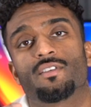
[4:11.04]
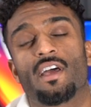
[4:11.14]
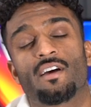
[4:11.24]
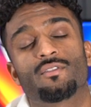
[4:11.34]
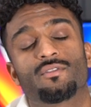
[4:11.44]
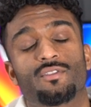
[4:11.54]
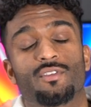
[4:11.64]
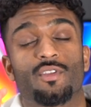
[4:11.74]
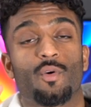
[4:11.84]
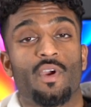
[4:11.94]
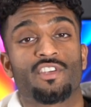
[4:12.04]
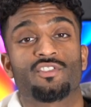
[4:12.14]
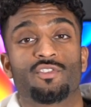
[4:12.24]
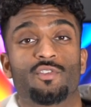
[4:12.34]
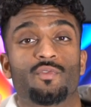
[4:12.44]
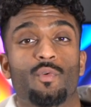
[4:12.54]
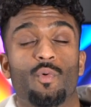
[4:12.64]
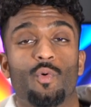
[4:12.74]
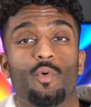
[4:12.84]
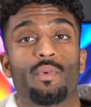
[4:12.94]
now to the question you've
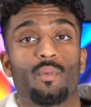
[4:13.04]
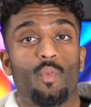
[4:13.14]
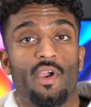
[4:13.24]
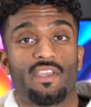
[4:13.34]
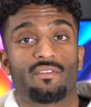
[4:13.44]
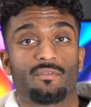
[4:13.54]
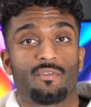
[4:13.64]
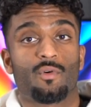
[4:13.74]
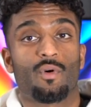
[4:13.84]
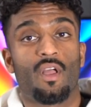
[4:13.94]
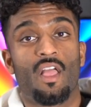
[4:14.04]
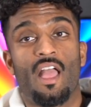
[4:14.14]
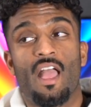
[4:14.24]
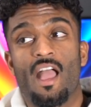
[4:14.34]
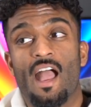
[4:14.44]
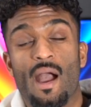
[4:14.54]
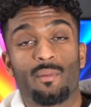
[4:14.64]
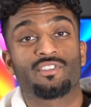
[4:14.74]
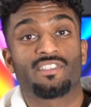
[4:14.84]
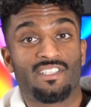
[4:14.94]
all been waiting for. How
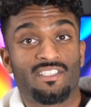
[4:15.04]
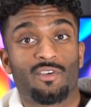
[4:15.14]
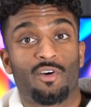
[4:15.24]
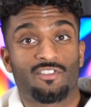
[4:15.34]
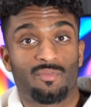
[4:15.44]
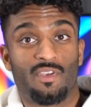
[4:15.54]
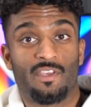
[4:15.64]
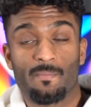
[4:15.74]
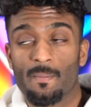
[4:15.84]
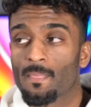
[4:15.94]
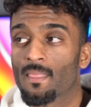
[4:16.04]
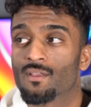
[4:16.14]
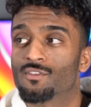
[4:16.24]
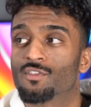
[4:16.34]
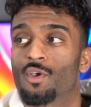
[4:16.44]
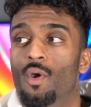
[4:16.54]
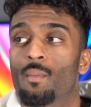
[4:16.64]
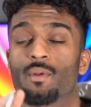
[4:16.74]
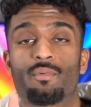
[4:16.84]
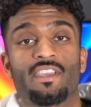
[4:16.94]
much did this cost me? So
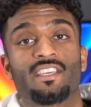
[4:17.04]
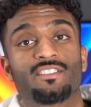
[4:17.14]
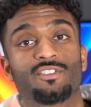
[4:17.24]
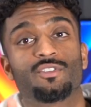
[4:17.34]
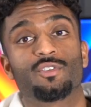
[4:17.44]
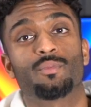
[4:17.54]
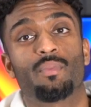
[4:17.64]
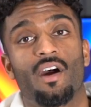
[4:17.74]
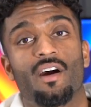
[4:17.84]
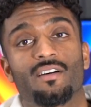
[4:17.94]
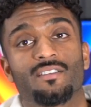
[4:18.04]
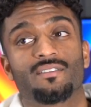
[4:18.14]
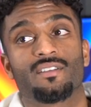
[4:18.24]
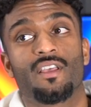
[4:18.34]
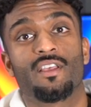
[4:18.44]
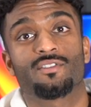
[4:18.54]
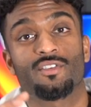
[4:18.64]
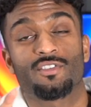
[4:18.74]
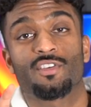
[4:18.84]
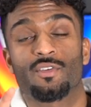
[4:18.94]
I'm going to break it into 2 parts.
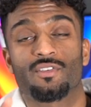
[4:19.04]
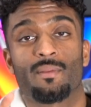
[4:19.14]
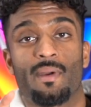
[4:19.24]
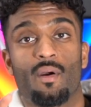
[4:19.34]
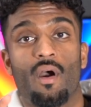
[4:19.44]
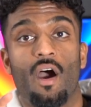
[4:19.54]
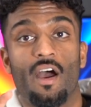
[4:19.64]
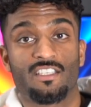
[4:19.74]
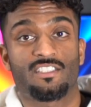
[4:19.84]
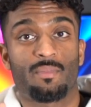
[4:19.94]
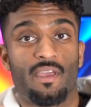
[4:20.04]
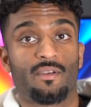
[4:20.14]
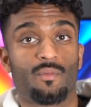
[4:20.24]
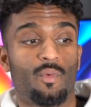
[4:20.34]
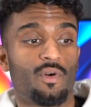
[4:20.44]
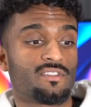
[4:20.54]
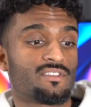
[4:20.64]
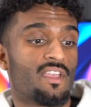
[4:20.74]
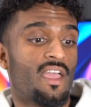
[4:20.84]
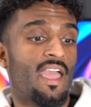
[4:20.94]
So the total amount I spent
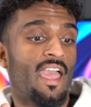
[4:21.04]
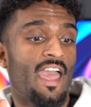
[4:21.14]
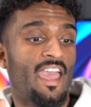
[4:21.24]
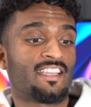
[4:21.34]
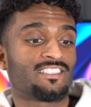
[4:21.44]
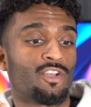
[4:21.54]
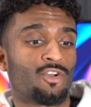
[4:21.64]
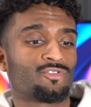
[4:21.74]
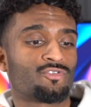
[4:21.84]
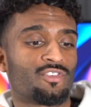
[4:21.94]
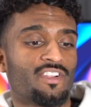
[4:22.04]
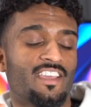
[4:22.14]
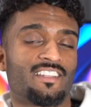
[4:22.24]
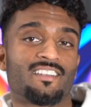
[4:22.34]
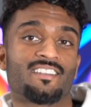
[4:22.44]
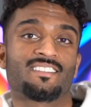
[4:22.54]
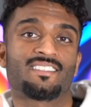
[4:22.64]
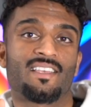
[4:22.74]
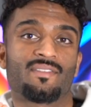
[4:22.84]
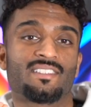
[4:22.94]
was
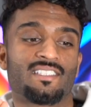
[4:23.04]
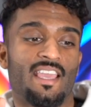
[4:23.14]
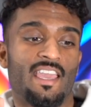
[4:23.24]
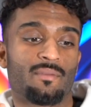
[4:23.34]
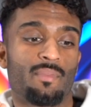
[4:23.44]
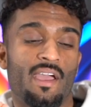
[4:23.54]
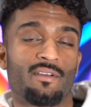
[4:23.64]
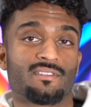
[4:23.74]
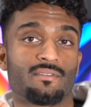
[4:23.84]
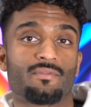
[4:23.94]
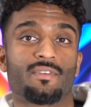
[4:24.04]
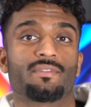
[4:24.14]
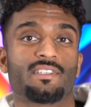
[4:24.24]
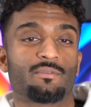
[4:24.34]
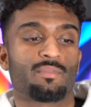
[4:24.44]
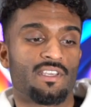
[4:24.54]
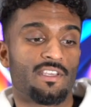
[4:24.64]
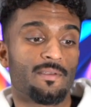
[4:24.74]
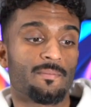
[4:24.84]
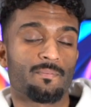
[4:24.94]

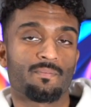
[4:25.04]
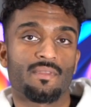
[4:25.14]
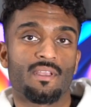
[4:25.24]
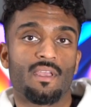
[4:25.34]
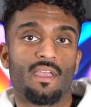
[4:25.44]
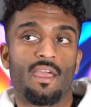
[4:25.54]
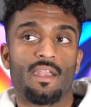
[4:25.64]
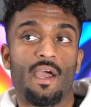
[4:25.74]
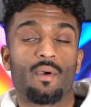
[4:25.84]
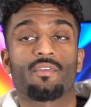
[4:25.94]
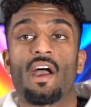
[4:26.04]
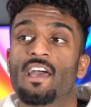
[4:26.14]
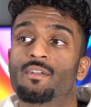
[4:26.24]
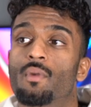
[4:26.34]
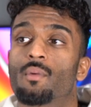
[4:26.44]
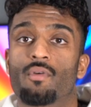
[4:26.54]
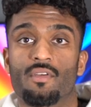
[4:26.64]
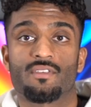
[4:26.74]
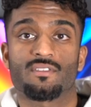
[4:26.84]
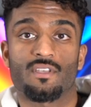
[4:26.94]
£878.50. Now if I add my
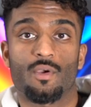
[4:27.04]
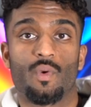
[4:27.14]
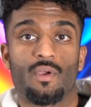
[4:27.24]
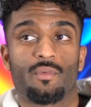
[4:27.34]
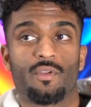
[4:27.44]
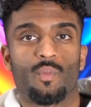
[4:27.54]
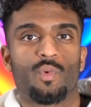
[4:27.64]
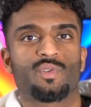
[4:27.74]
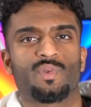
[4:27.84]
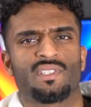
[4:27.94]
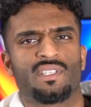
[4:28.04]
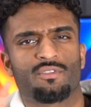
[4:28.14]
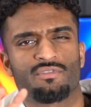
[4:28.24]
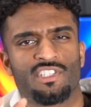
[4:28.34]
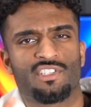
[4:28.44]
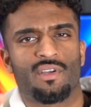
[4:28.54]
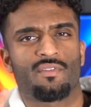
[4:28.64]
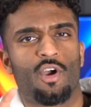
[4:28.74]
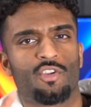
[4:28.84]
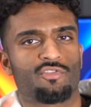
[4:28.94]
brother's equipment, which was in the region
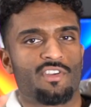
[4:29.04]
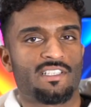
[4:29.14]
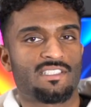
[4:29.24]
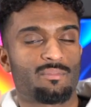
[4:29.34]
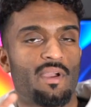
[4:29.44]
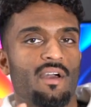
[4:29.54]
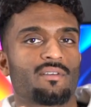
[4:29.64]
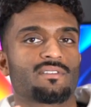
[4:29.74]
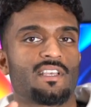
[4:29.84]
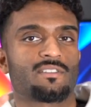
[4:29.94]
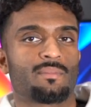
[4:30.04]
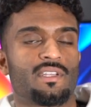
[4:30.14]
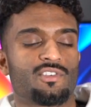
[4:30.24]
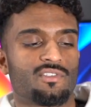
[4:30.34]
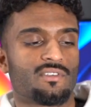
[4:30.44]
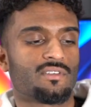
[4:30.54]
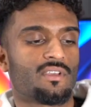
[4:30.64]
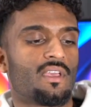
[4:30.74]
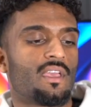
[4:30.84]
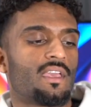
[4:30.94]
of £180 as mentioned,
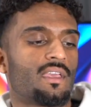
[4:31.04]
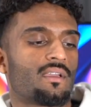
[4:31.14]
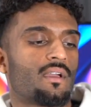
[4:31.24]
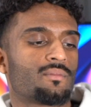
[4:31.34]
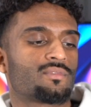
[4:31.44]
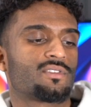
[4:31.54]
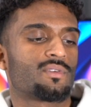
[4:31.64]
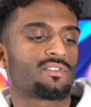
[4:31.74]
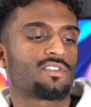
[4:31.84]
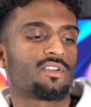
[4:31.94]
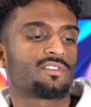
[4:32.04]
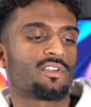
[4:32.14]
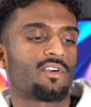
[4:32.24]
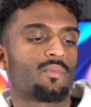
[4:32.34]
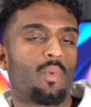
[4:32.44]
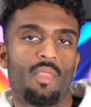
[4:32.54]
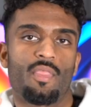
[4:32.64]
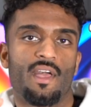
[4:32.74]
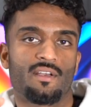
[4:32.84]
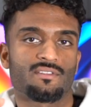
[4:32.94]
it comes to a total of
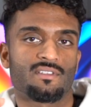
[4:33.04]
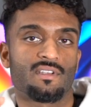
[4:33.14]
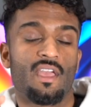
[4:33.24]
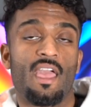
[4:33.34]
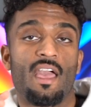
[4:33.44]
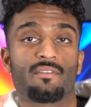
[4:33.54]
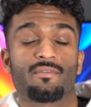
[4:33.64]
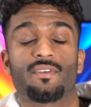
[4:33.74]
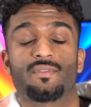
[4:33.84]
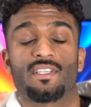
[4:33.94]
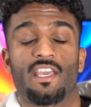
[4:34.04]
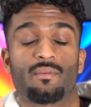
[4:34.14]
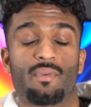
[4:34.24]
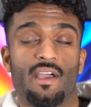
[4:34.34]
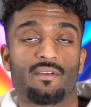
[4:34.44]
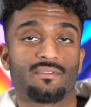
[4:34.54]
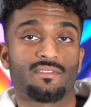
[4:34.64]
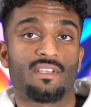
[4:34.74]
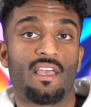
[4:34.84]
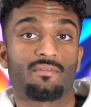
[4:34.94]

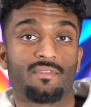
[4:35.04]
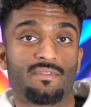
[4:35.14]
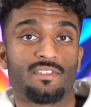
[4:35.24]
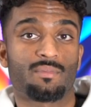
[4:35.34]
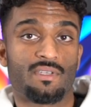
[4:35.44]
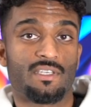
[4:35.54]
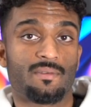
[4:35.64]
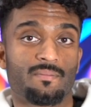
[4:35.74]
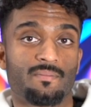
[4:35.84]
£1,058.50.